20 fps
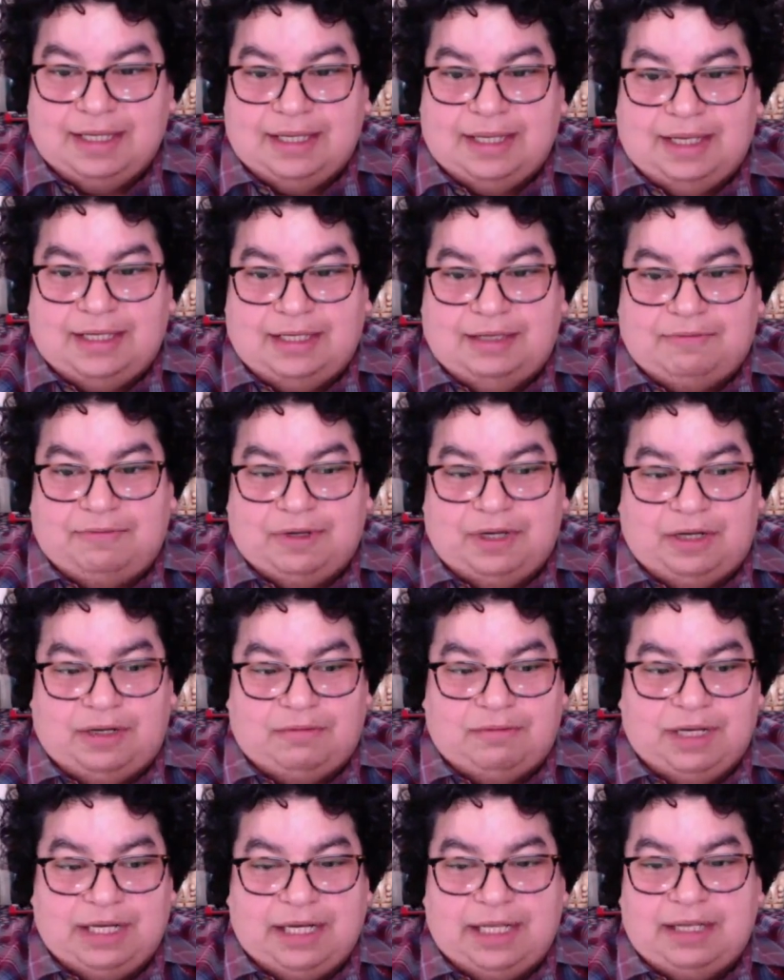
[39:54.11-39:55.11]
And if we're
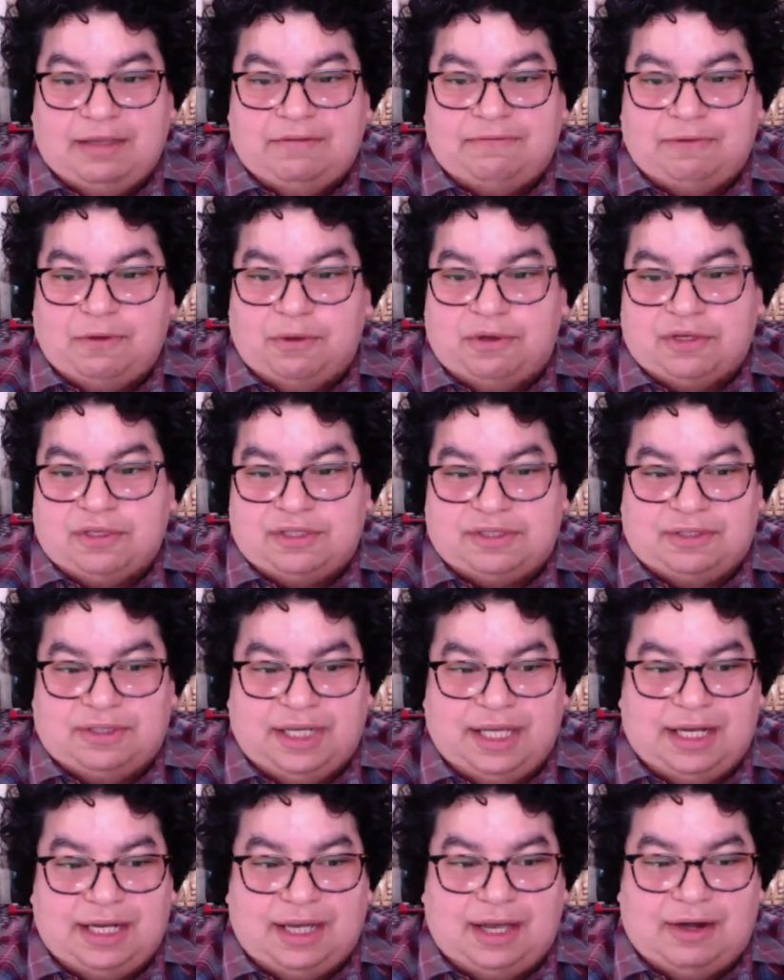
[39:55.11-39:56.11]
really focused on
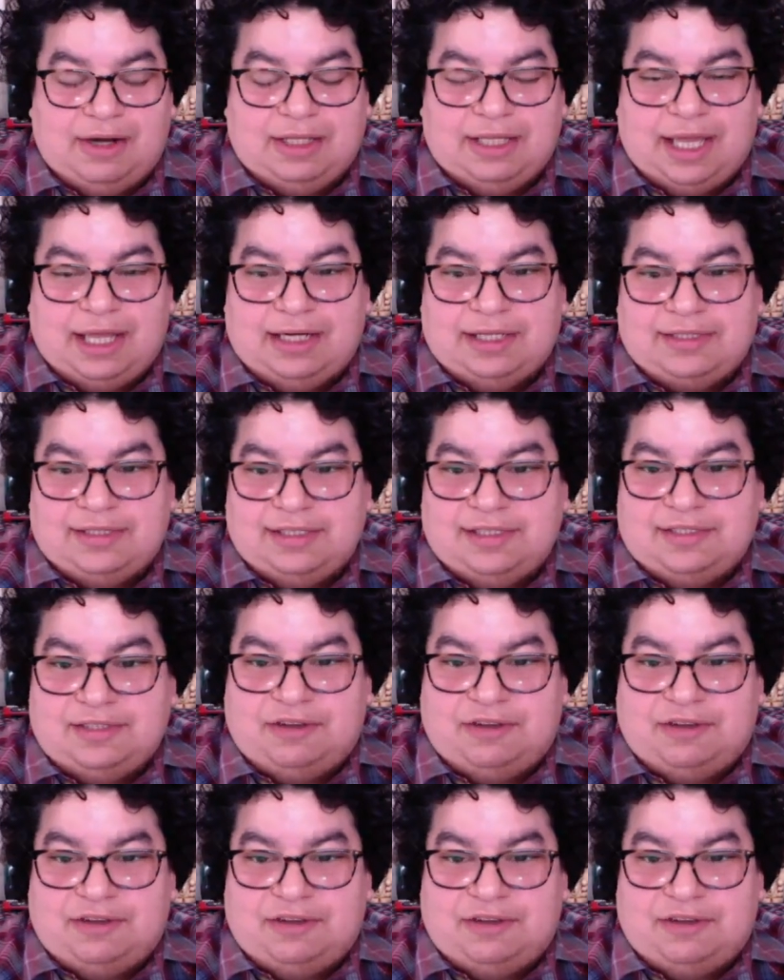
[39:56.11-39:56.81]
getting our analysis